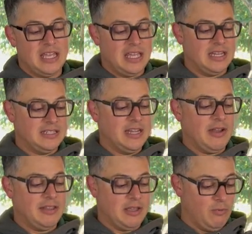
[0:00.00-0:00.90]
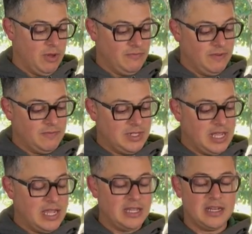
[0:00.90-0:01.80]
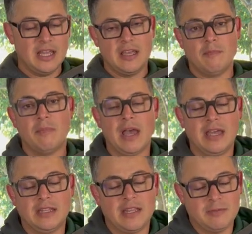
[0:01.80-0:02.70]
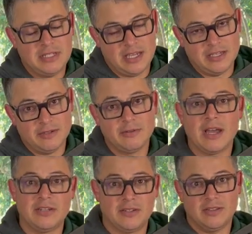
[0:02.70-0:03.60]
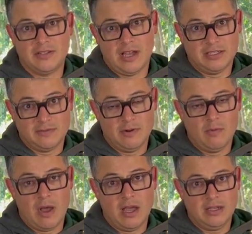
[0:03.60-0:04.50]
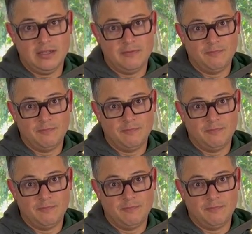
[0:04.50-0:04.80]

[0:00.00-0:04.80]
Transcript: It is now, I think, 1:58. But let me tell you, I took the dogs for a walk.